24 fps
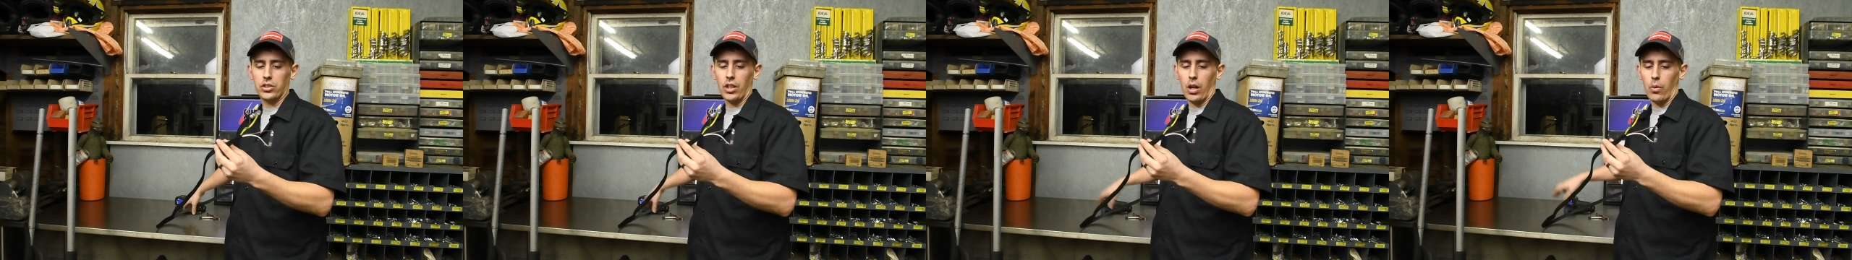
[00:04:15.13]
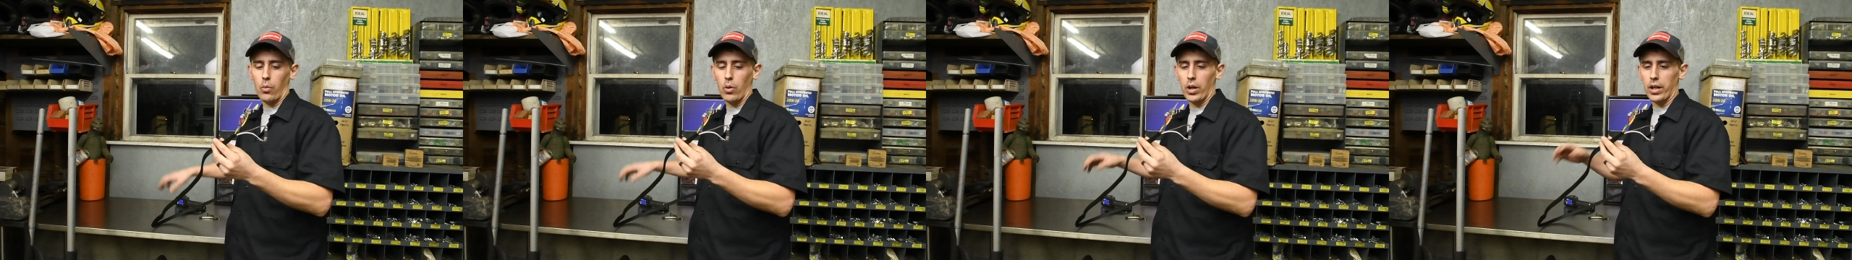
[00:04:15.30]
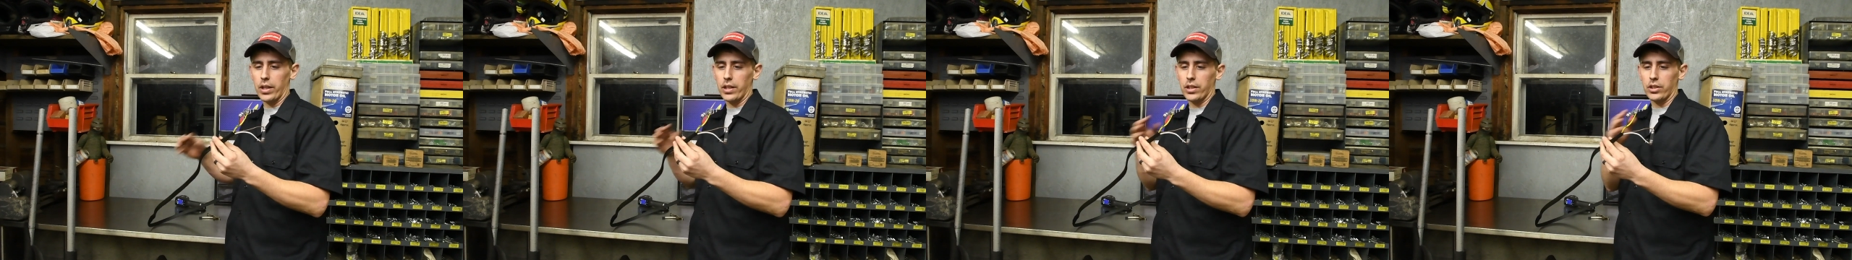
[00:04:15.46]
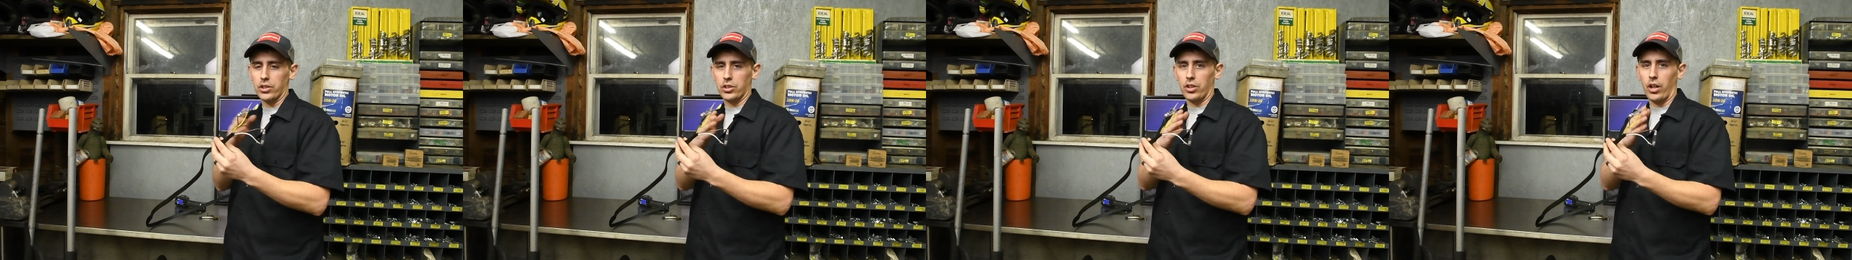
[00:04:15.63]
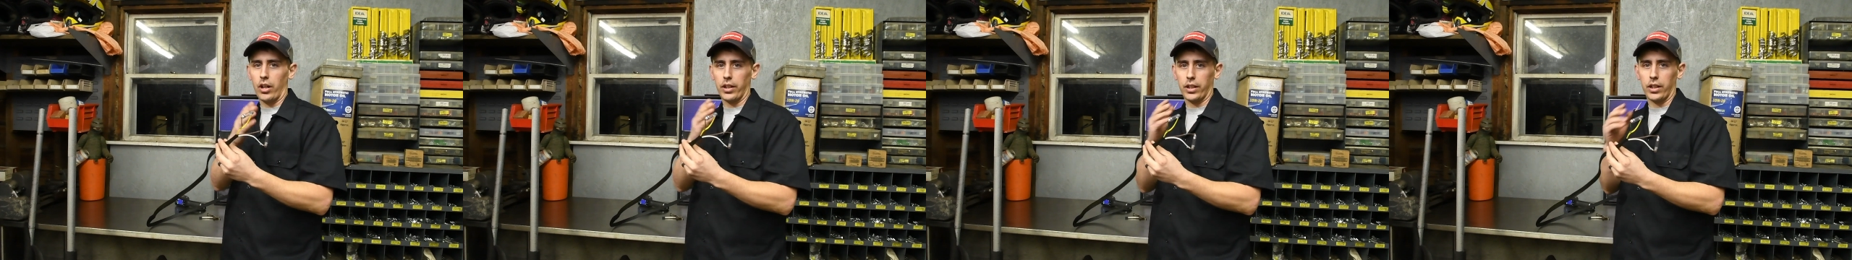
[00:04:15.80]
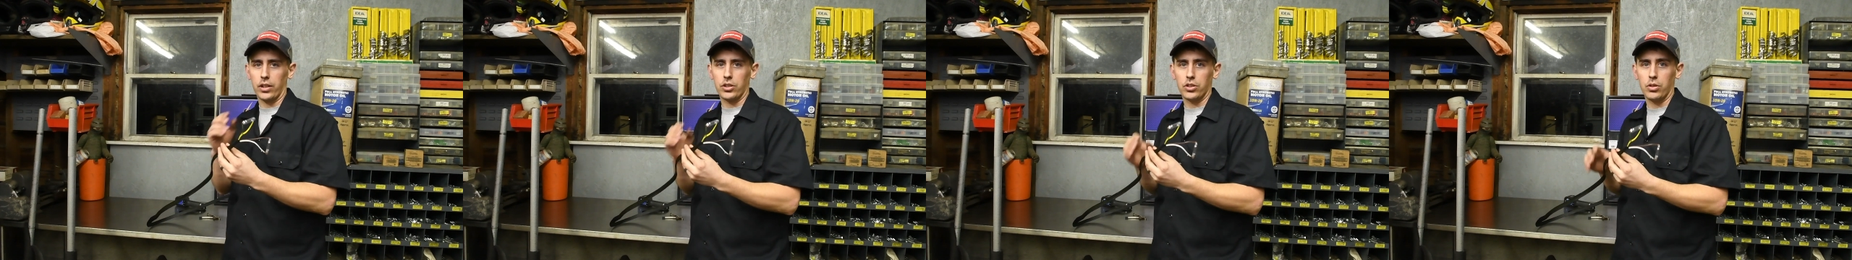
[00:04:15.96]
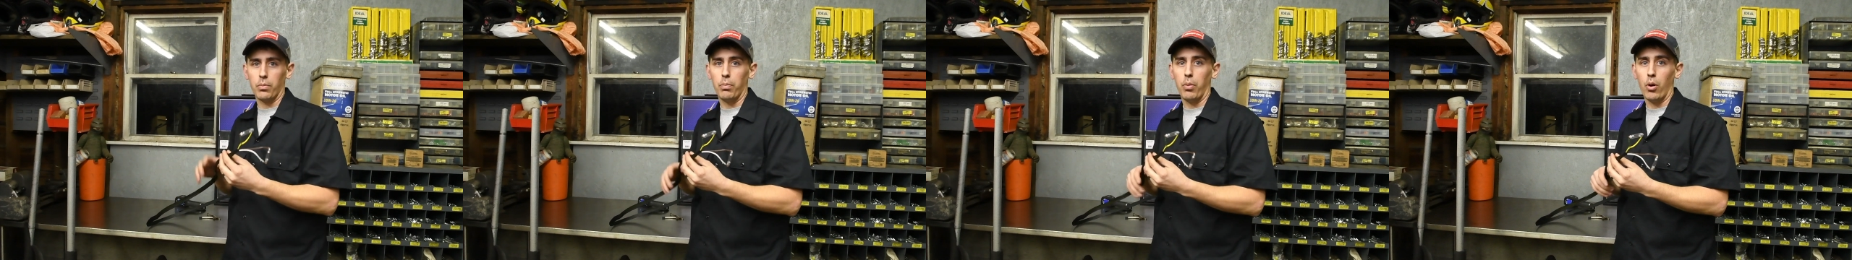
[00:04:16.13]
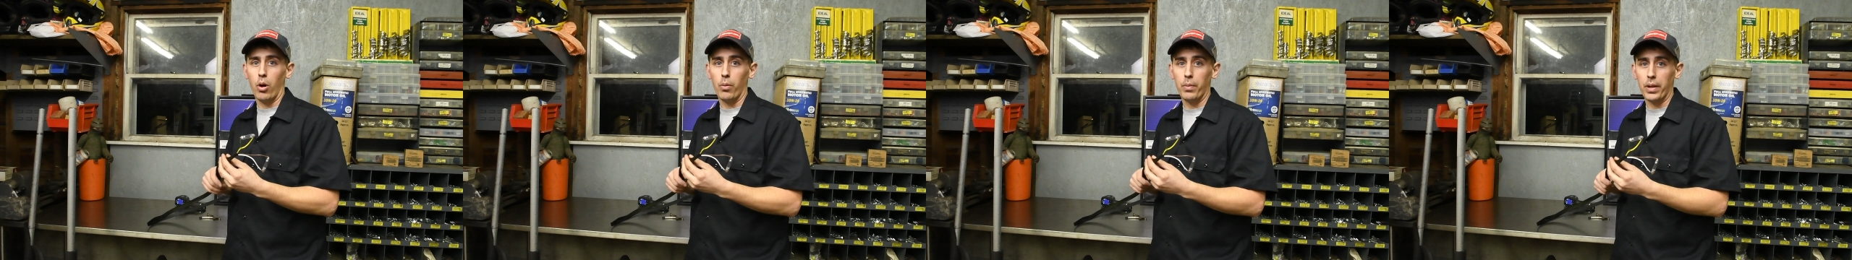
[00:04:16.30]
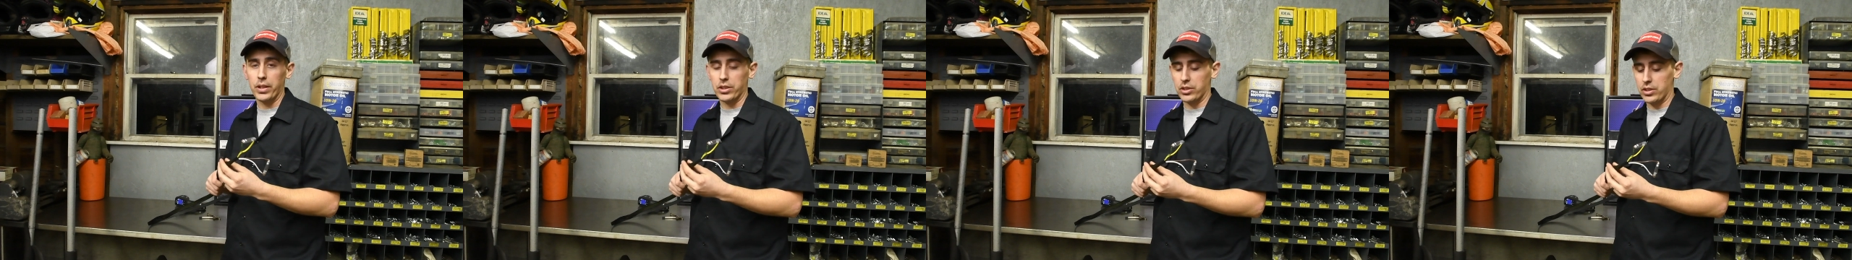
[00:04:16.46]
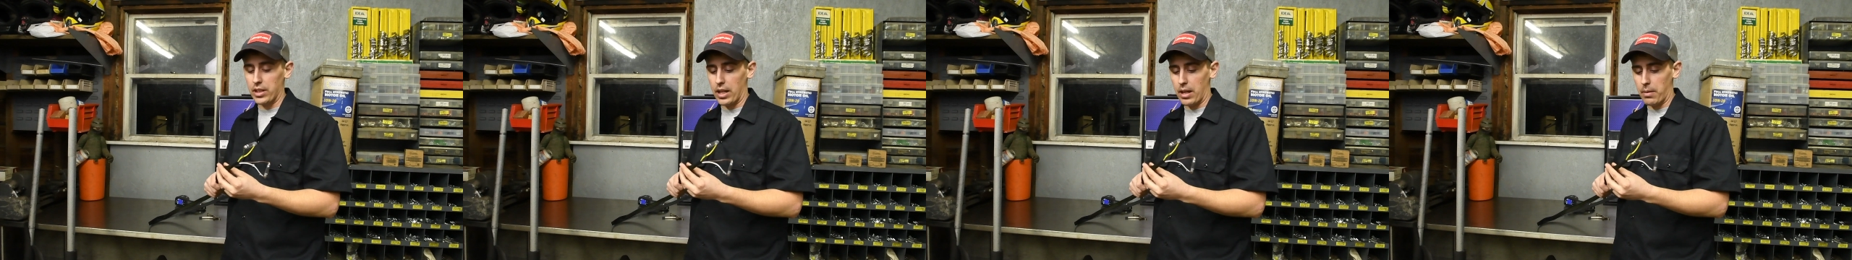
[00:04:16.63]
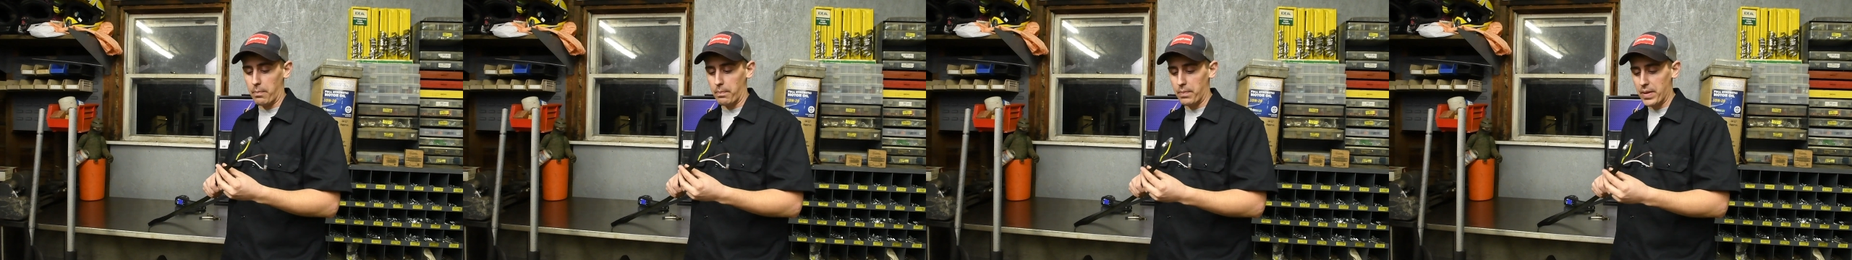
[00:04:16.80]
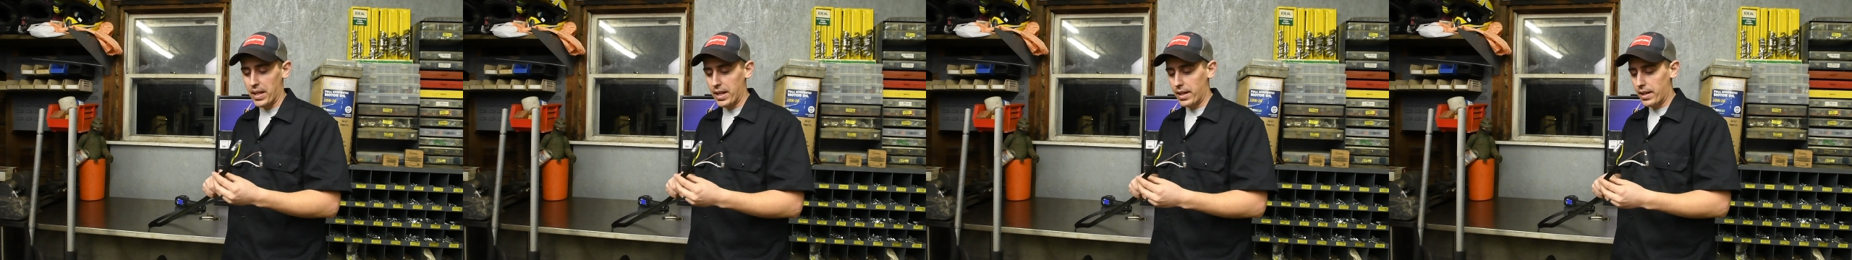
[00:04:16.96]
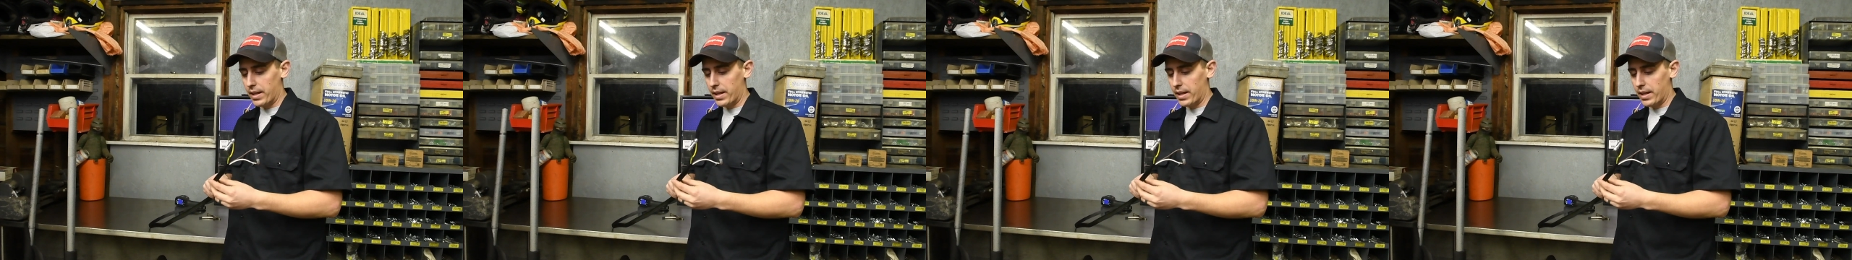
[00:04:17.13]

on one of these circuits, the bulb that's dim,